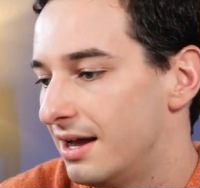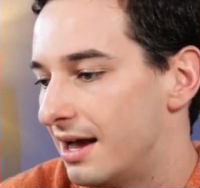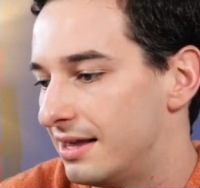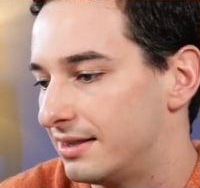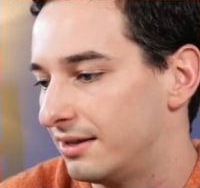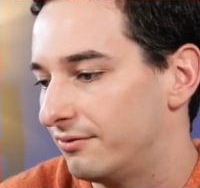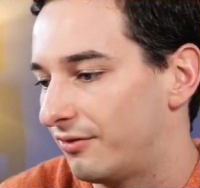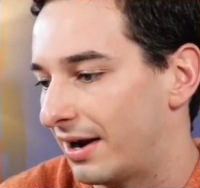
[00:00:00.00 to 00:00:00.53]

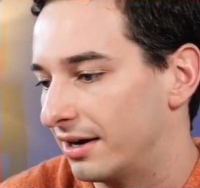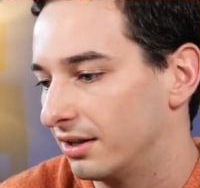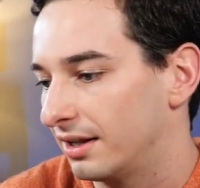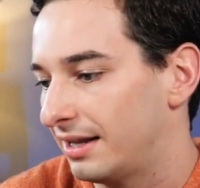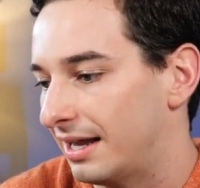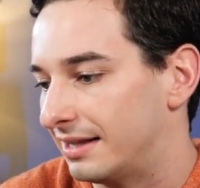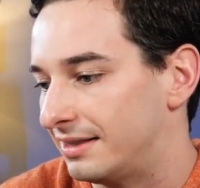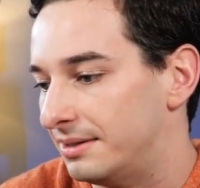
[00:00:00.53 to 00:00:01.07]
And then
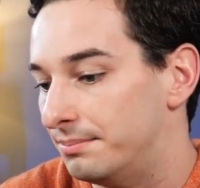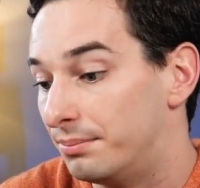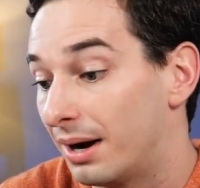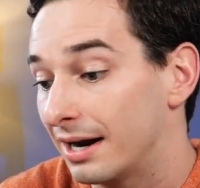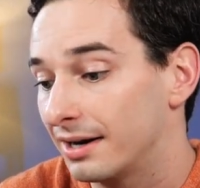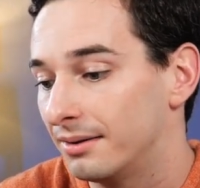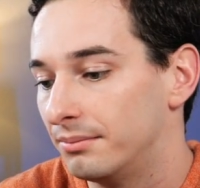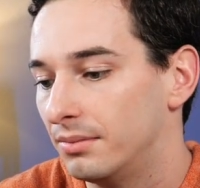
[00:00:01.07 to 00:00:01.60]
finally at the
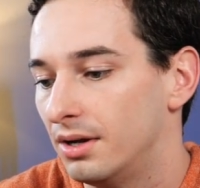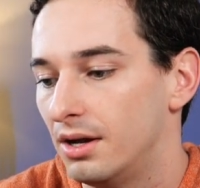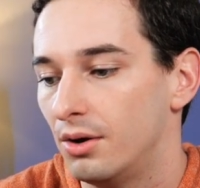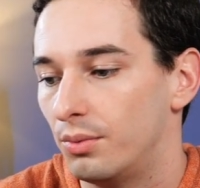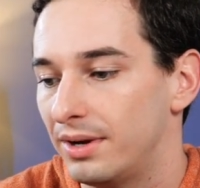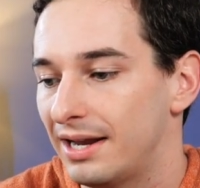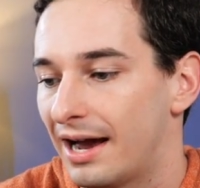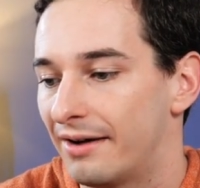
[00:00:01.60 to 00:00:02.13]
bottom,
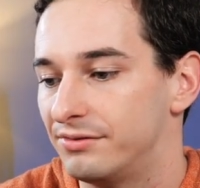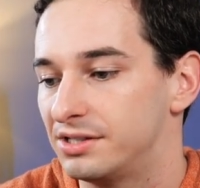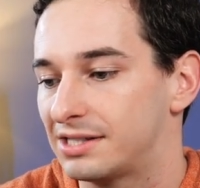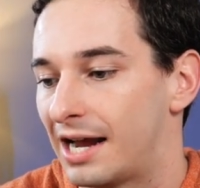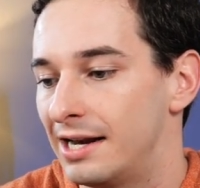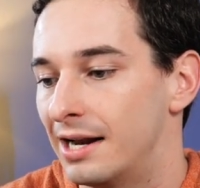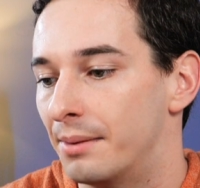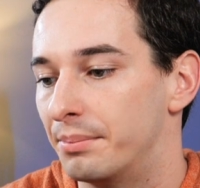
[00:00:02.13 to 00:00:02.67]
we have
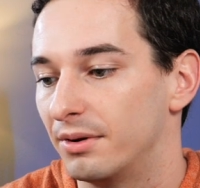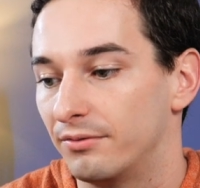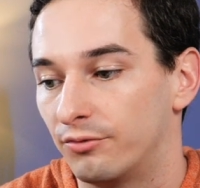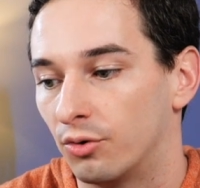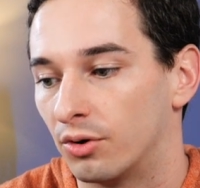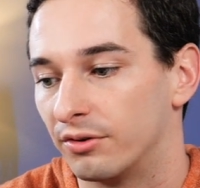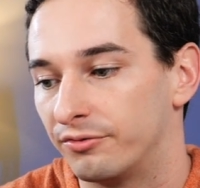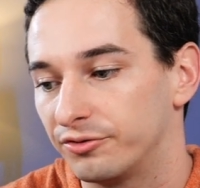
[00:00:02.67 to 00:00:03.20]
sign up
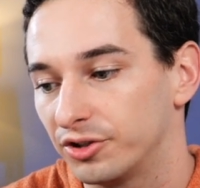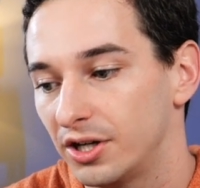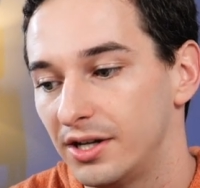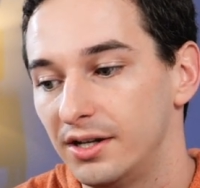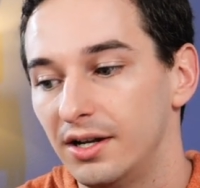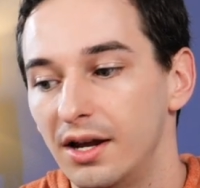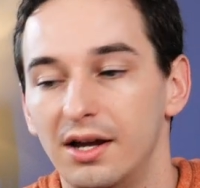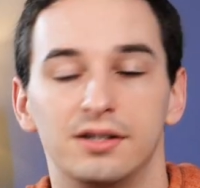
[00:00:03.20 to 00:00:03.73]
for
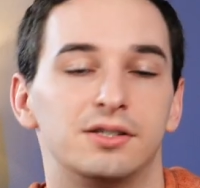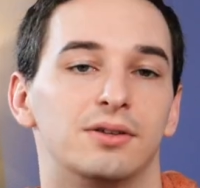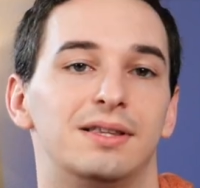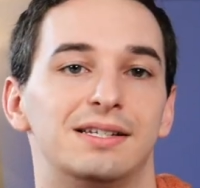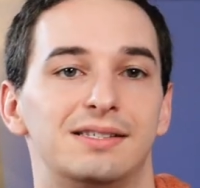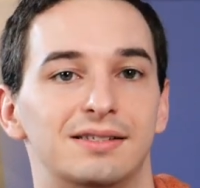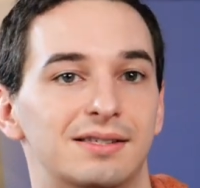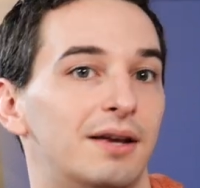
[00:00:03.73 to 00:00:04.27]
free. So
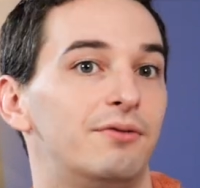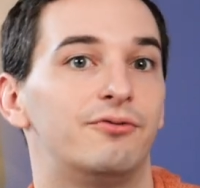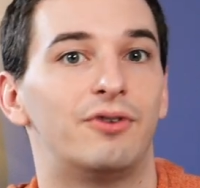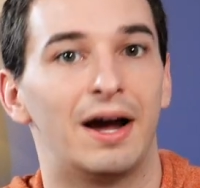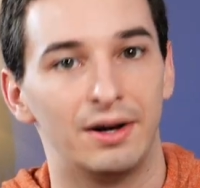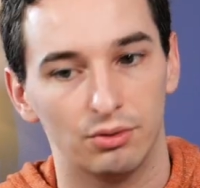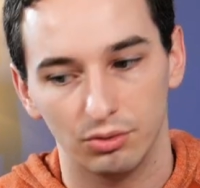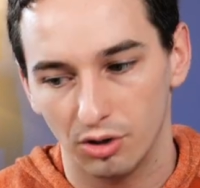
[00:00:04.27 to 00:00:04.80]
this is a
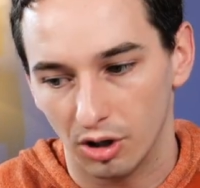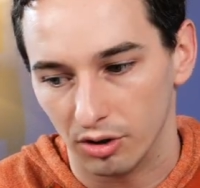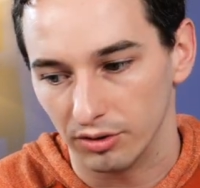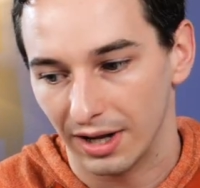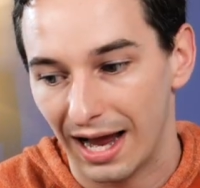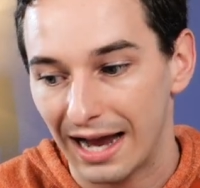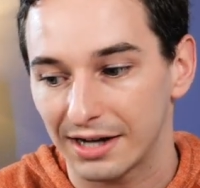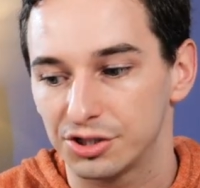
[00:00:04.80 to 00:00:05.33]
final call
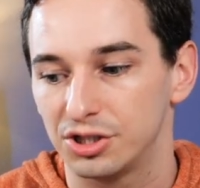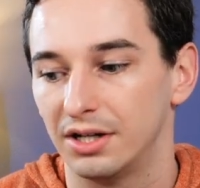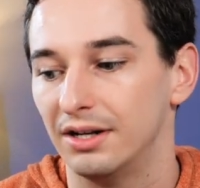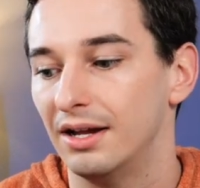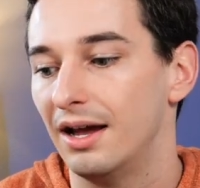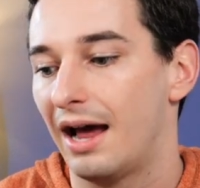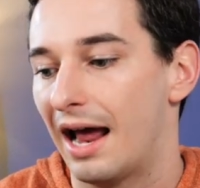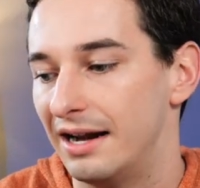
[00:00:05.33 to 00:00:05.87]
to action
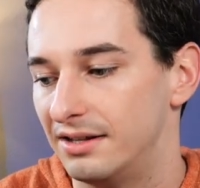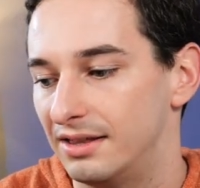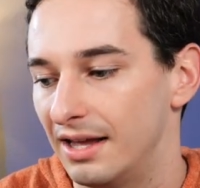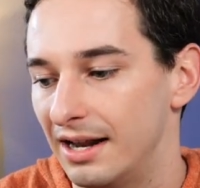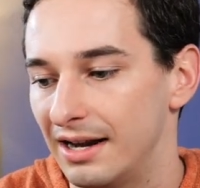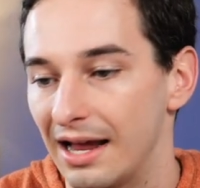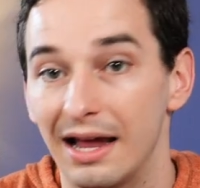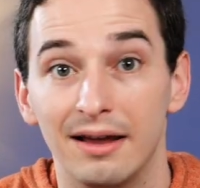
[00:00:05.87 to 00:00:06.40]
and
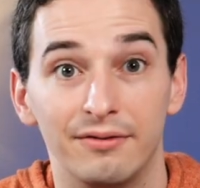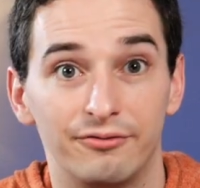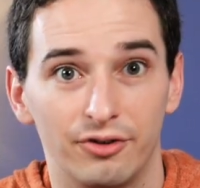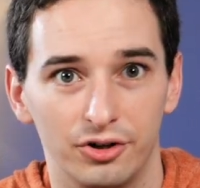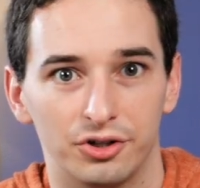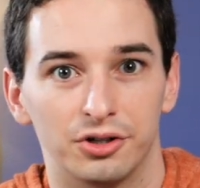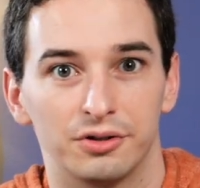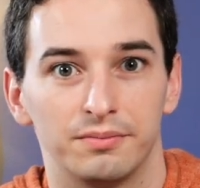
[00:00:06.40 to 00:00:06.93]
then a
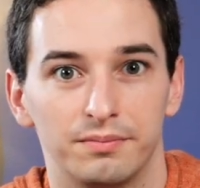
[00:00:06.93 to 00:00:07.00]
footer.